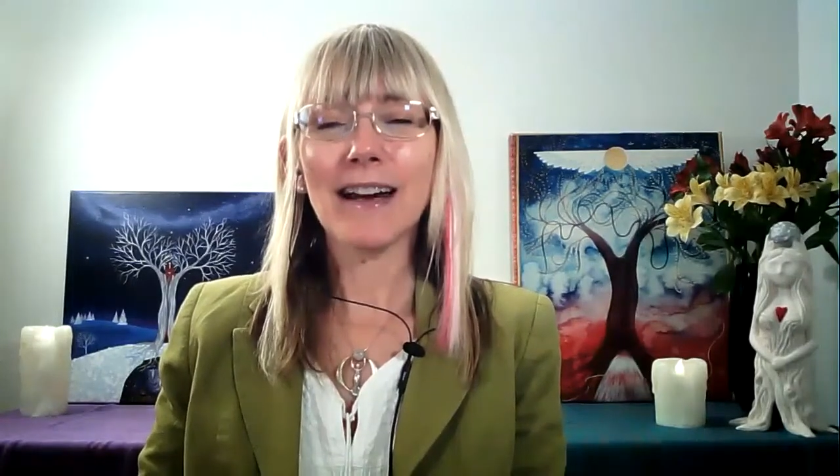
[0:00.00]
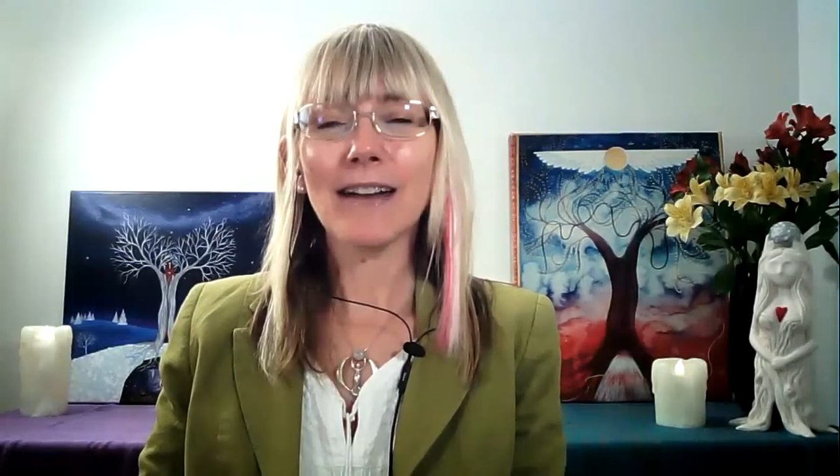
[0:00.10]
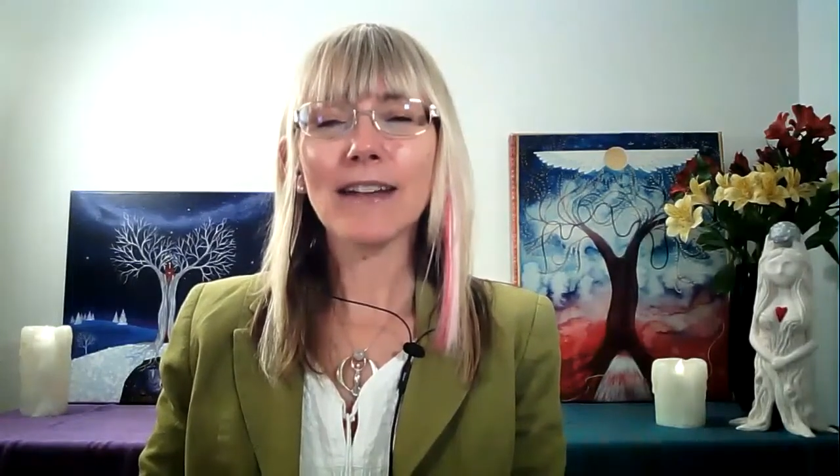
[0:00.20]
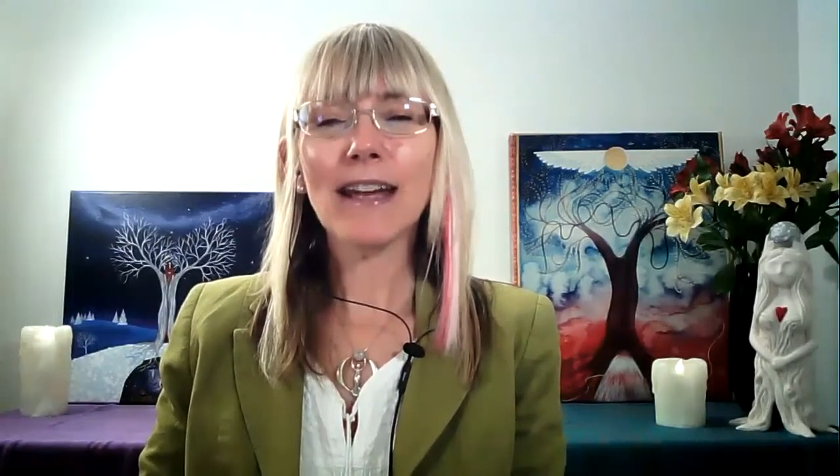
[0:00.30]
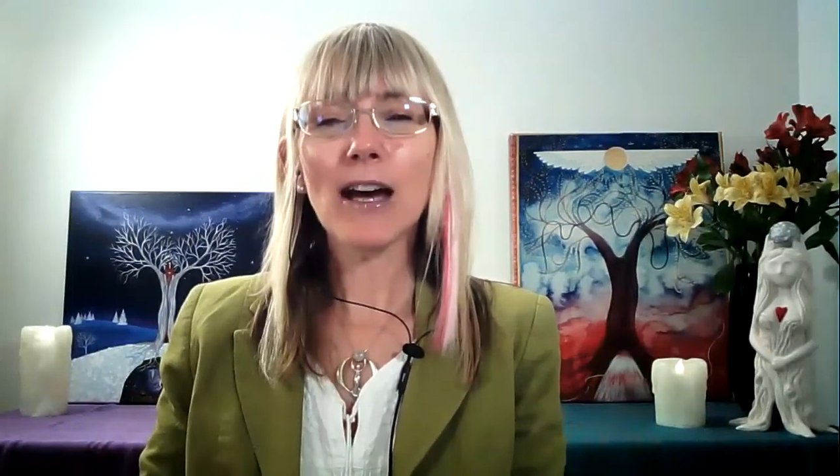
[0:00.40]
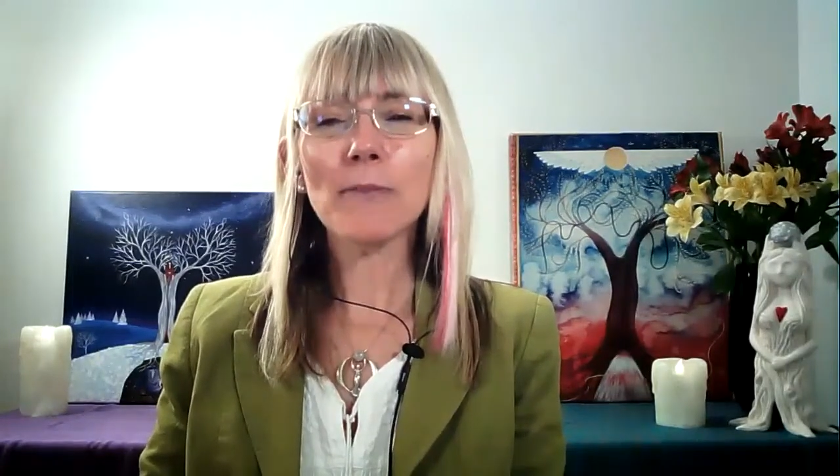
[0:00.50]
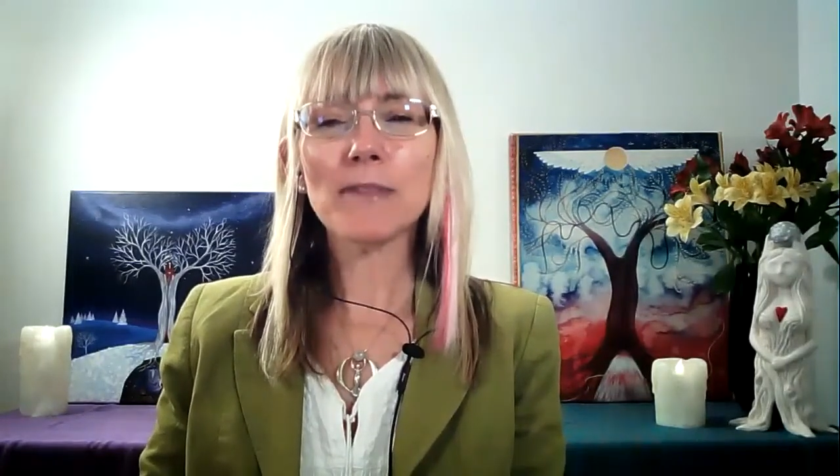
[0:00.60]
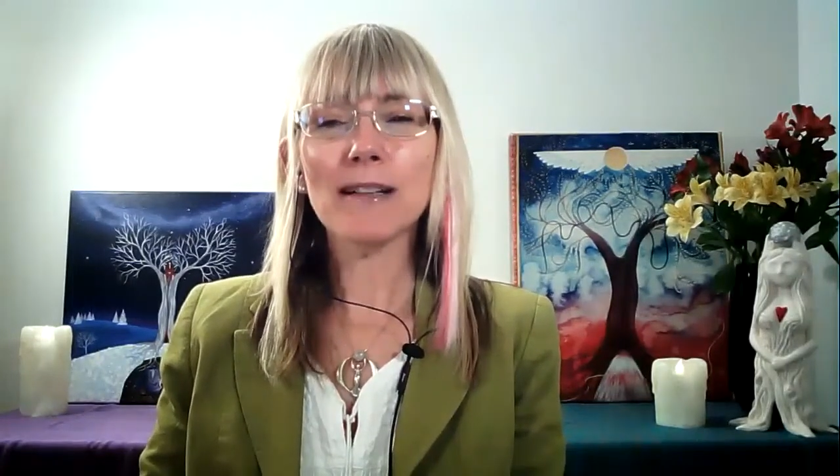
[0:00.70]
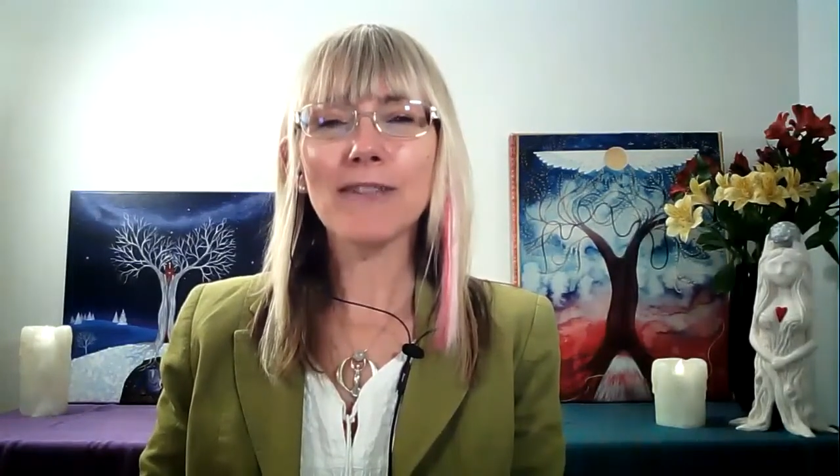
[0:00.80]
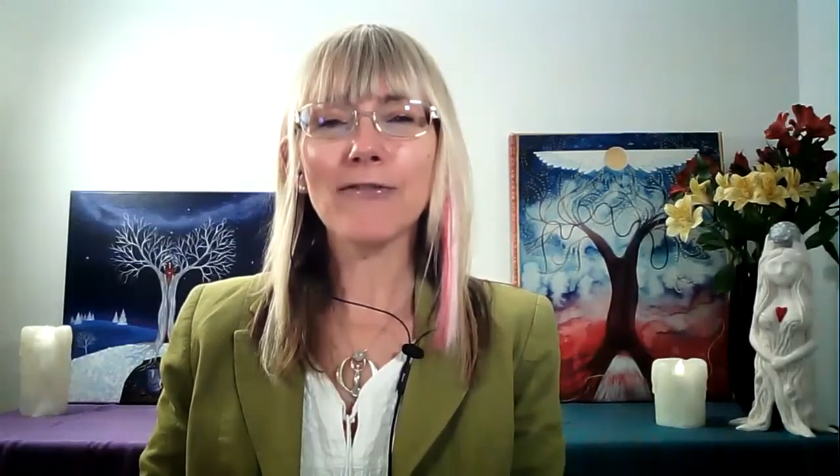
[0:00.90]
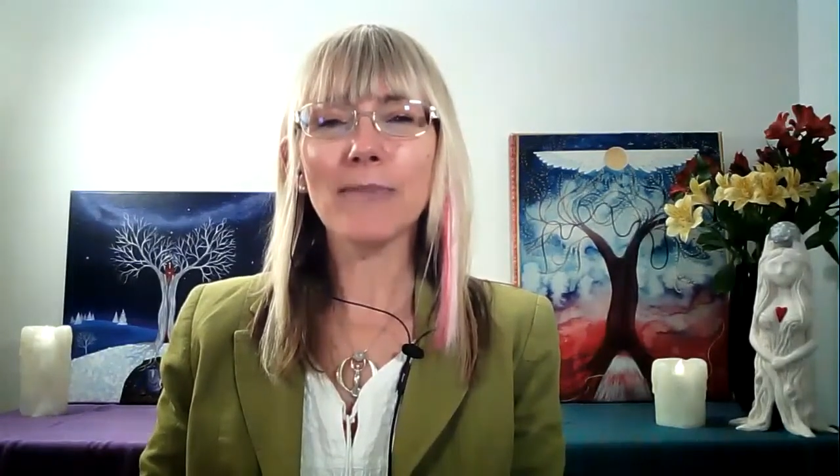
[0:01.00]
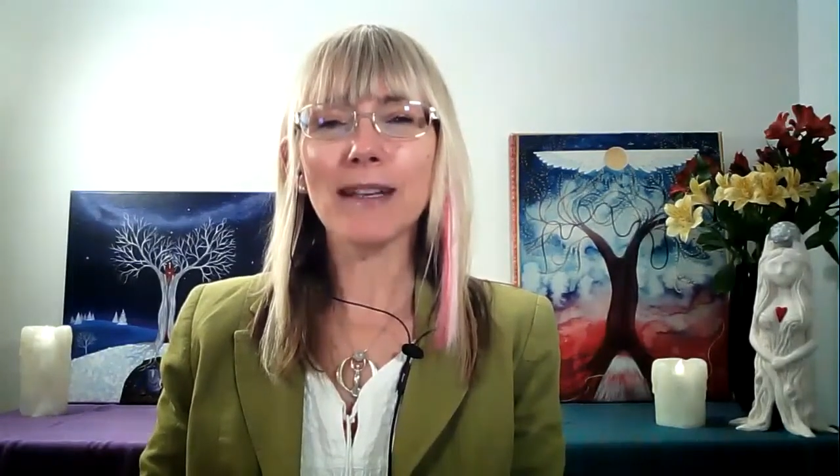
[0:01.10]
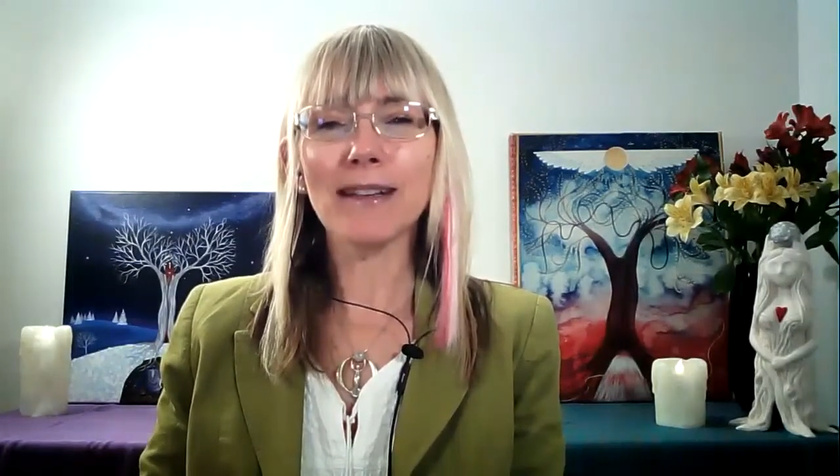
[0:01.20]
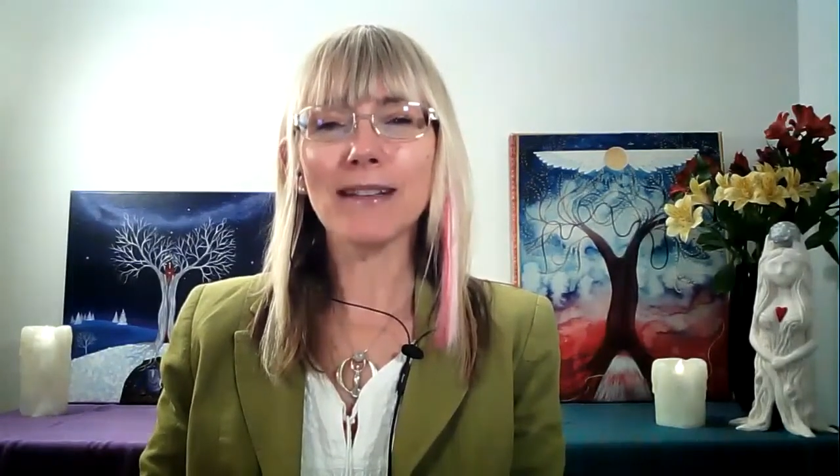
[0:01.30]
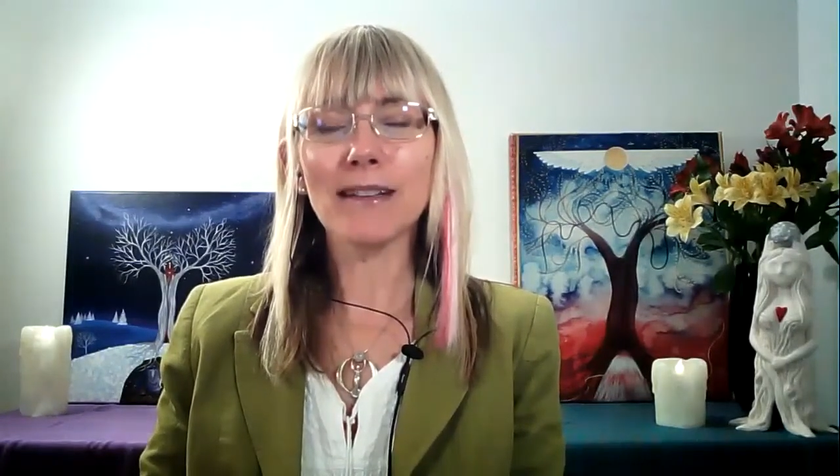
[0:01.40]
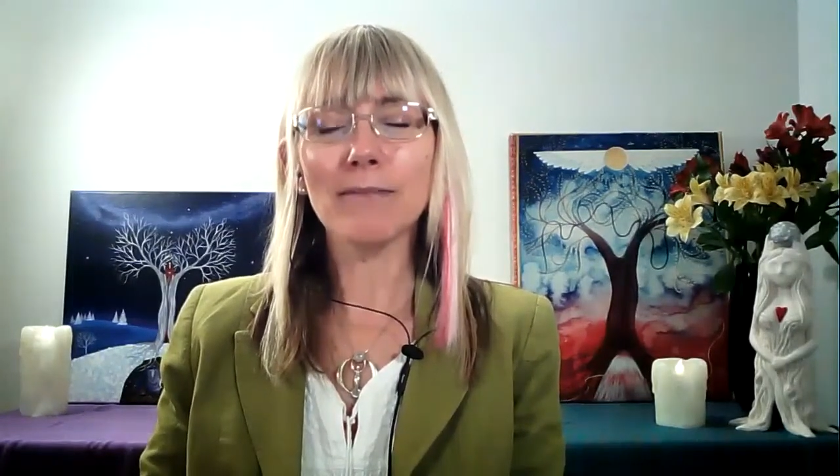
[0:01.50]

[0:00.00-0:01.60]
And they helped lift me